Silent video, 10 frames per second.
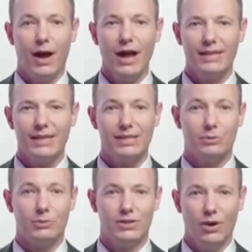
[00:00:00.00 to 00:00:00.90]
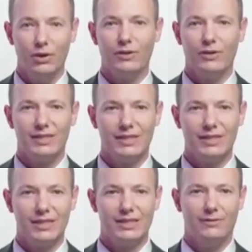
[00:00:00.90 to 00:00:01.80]
that arise as a
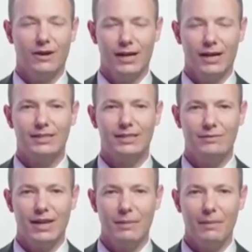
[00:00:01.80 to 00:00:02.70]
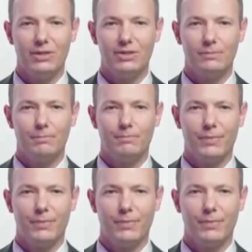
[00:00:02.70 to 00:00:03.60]
result of excessive oxidative
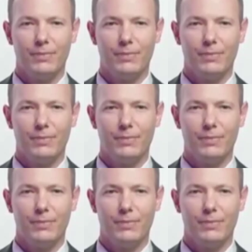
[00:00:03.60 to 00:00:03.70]
damage.